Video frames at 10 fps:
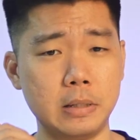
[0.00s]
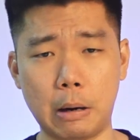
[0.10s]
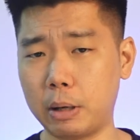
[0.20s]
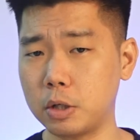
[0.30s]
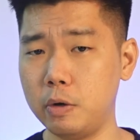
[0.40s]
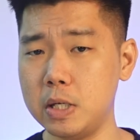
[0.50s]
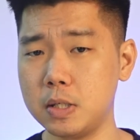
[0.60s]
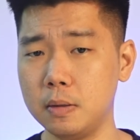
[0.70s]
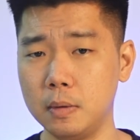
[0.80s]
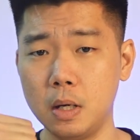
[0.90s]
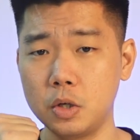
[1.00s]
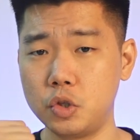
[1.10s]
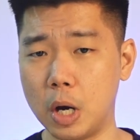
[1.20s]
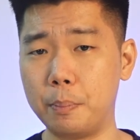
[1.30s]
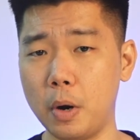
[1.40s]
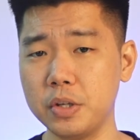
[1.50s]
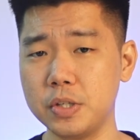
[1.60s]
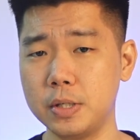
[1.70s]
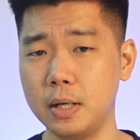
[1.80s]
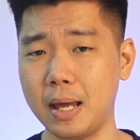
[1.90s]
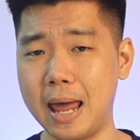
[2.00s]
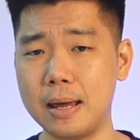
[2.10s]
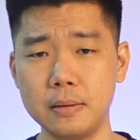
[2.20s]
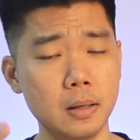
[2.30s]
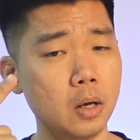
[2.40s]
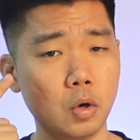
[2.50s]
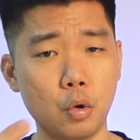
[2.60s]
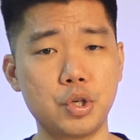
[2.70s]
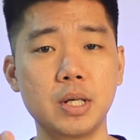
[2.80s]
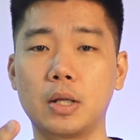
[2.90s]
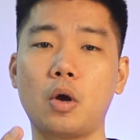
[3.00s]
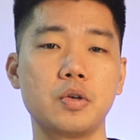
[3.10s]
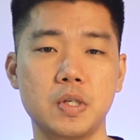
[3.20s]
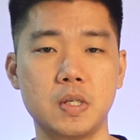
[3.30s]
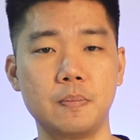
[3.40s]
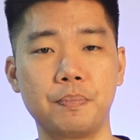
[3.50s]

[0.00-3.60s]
Directories, job boards, and coaching and courses.